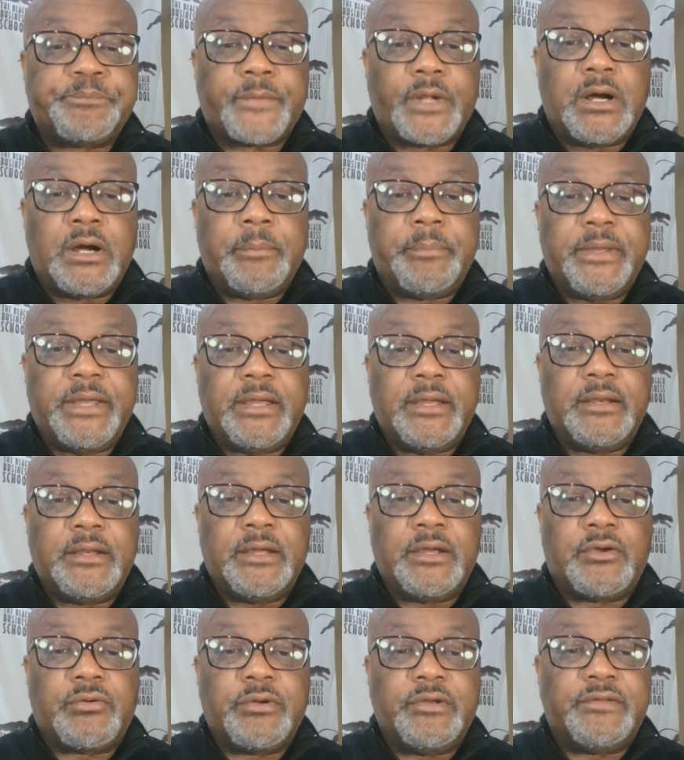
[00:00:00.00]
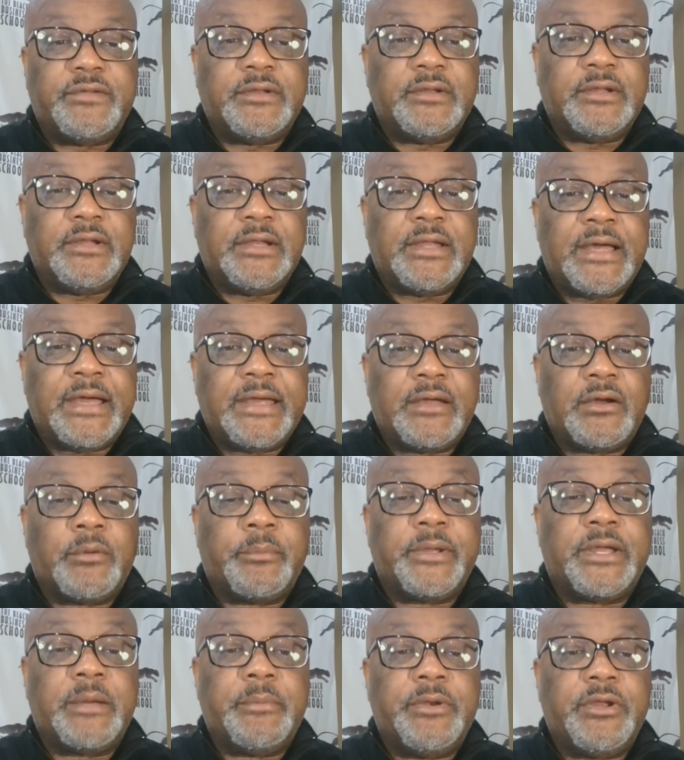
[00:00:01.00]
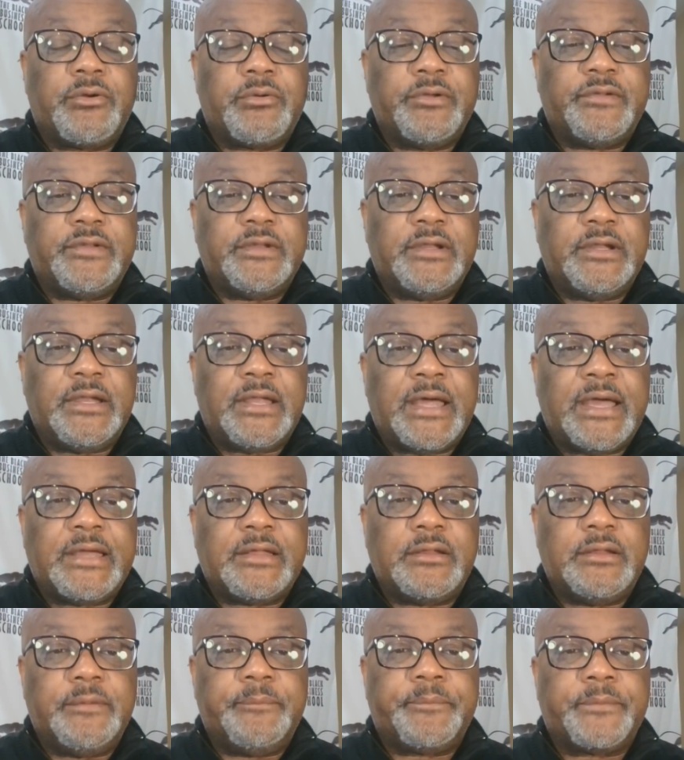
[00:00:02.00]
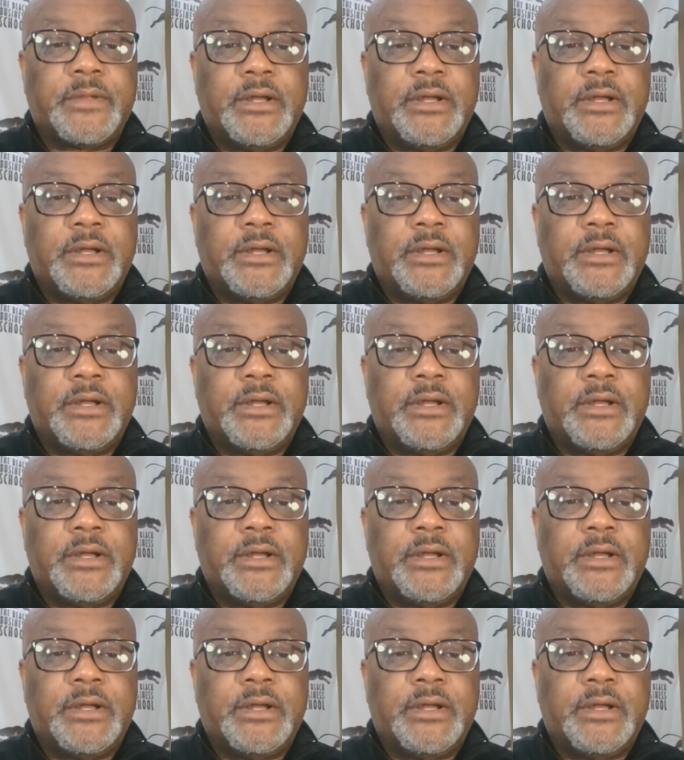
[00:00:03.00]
are being increasingly like are becoming increasingly likely.